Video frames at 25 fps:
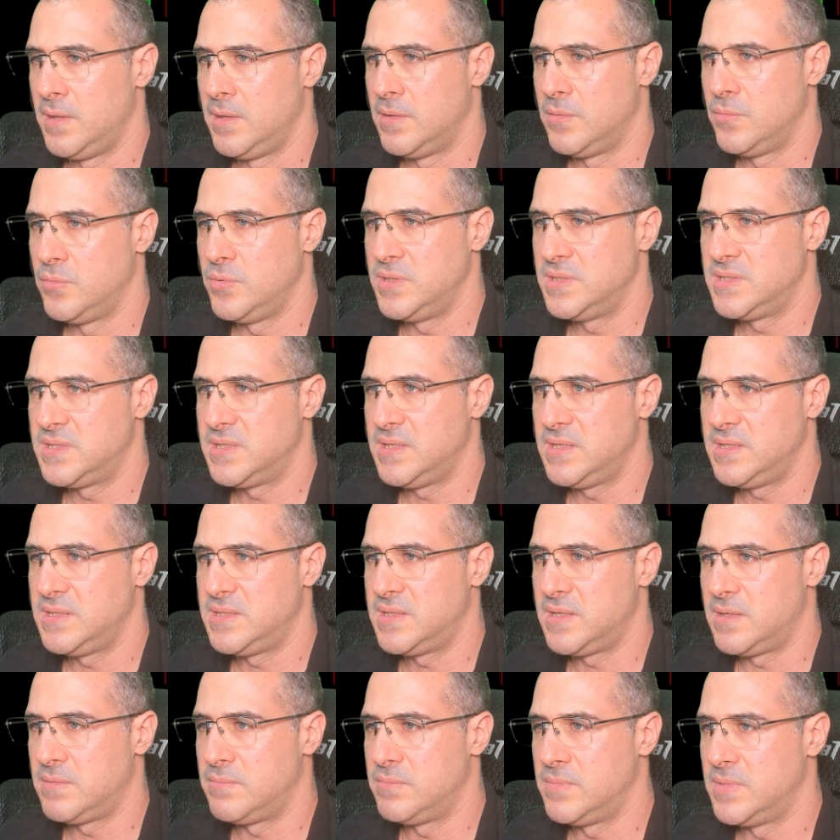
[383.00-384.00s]
We see
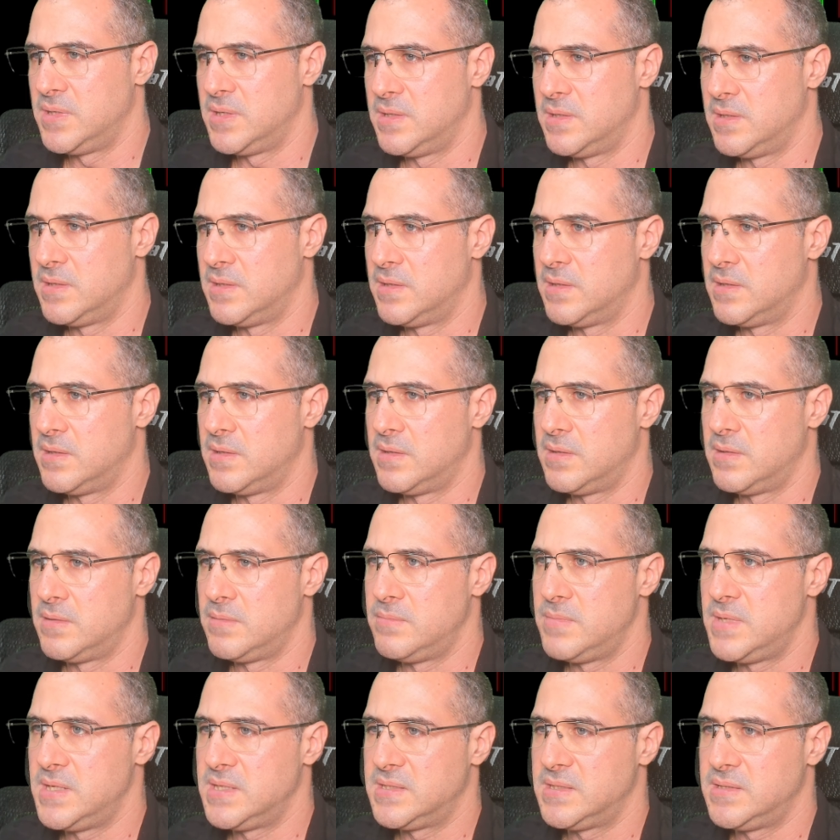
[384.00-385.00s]
some
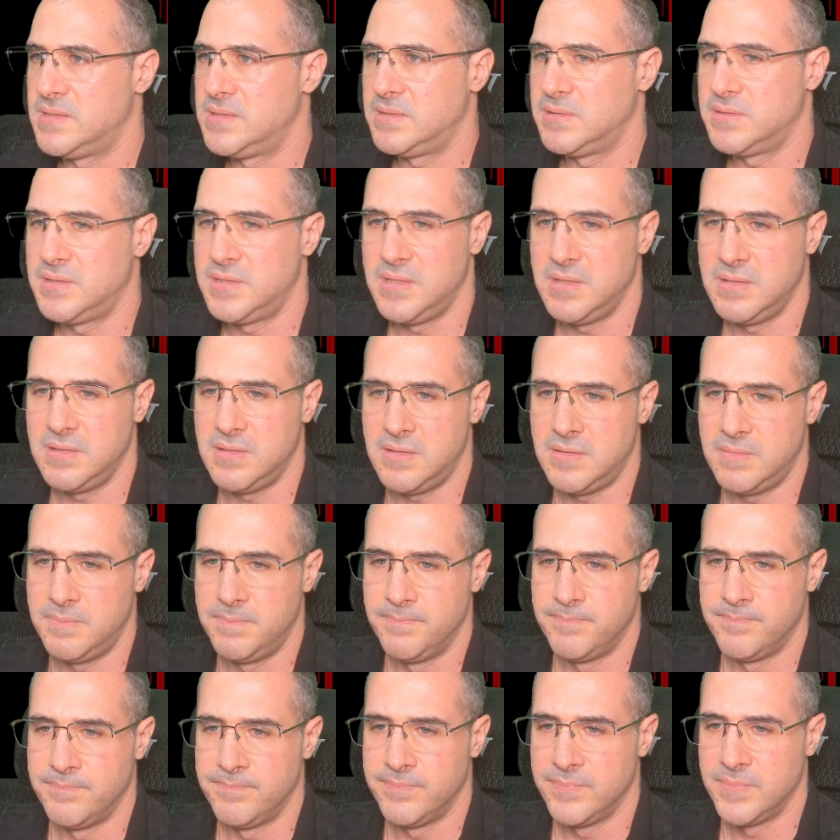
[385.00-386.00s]
messages here.
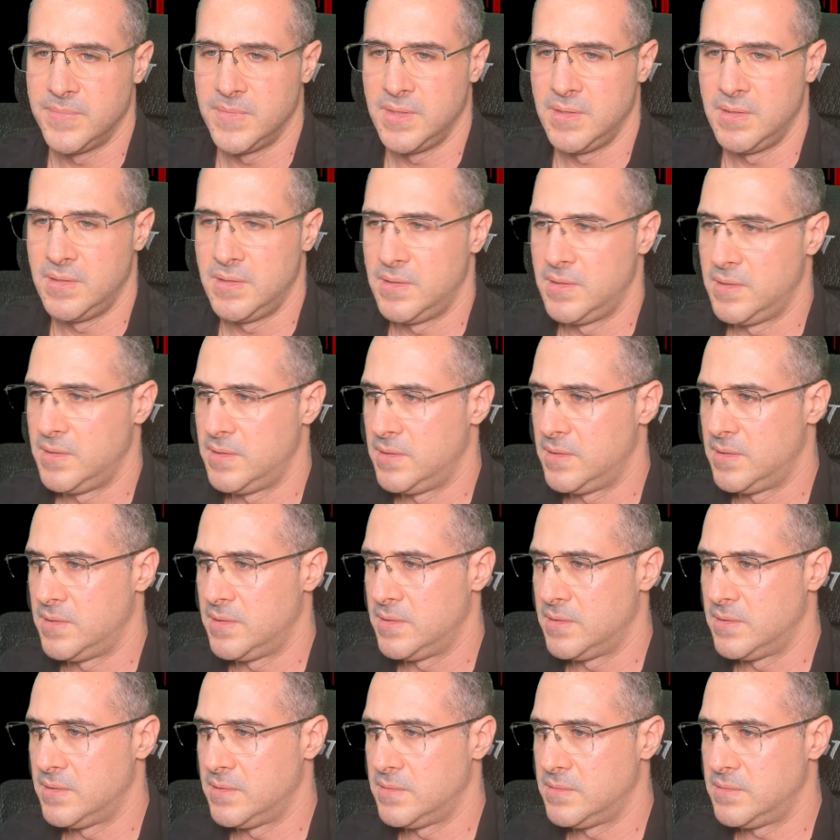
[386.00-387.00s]

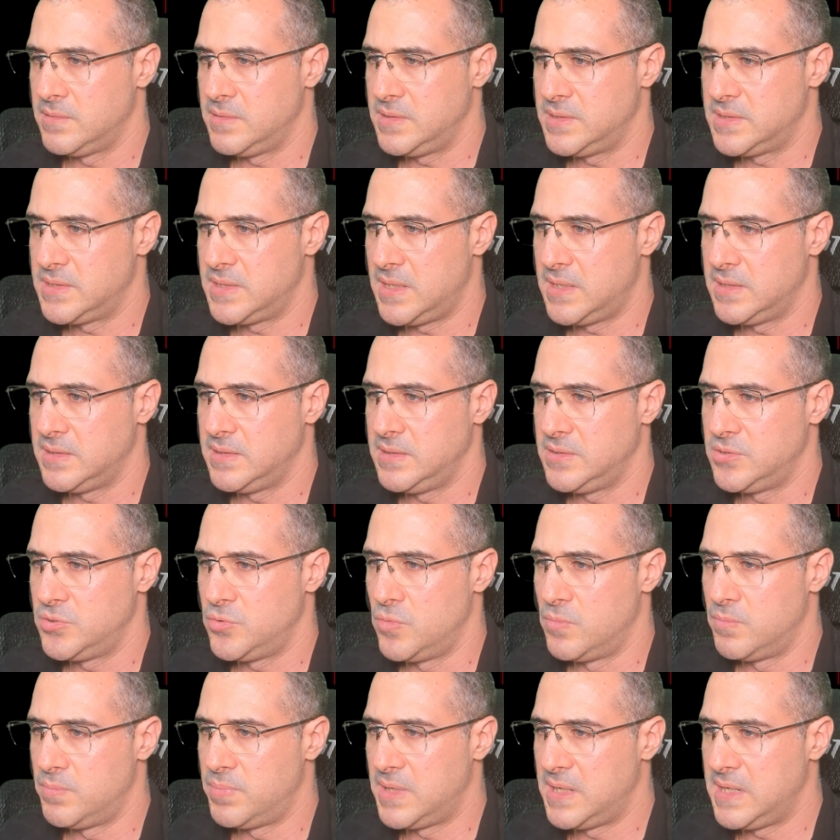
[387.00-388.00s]
The study is
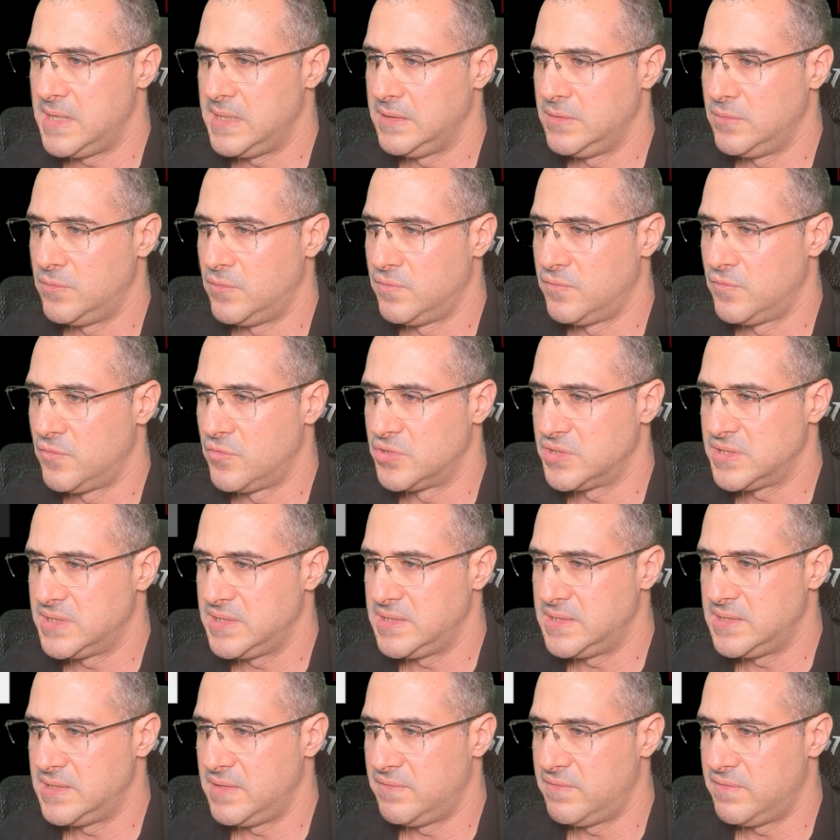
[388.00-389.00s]
compiled. Of course,
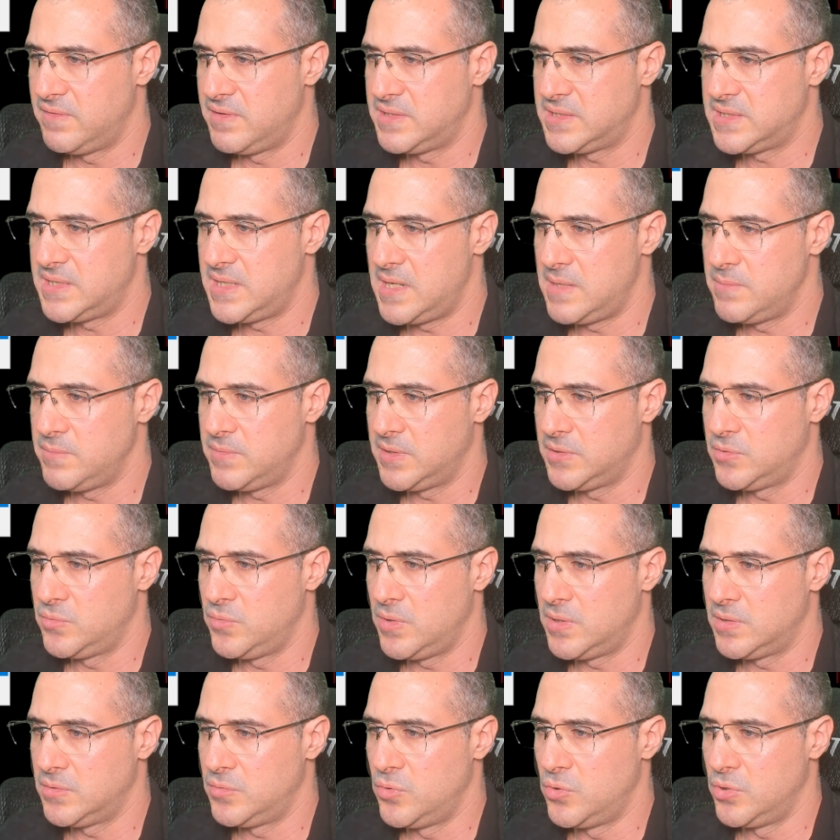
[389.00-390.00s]
this is the first time that
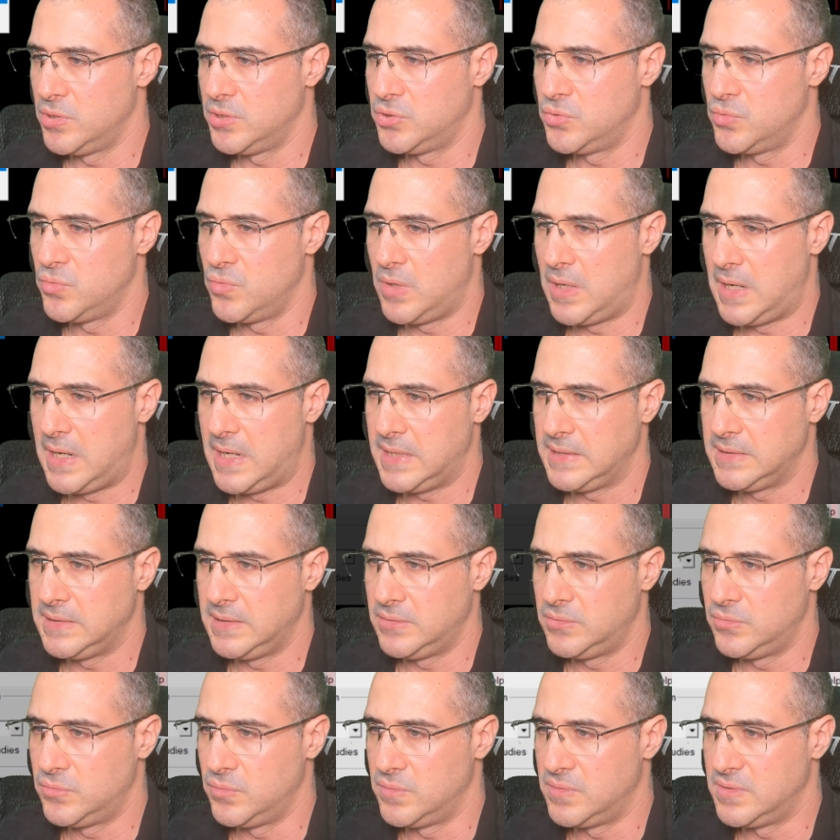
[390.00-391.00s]
we are going to add
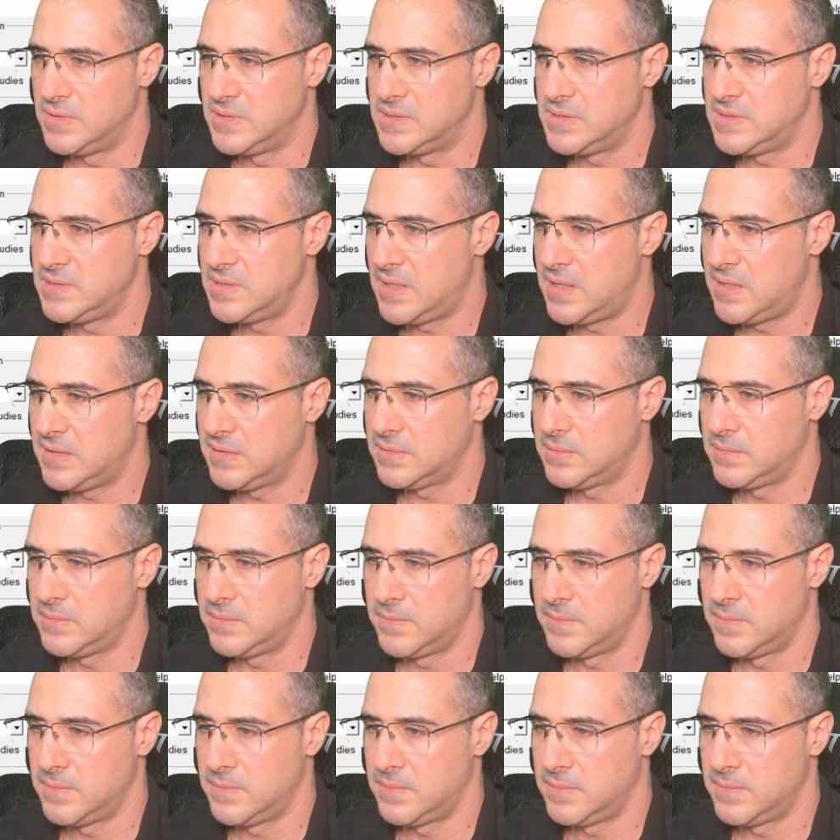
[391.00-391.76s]
it to this chart.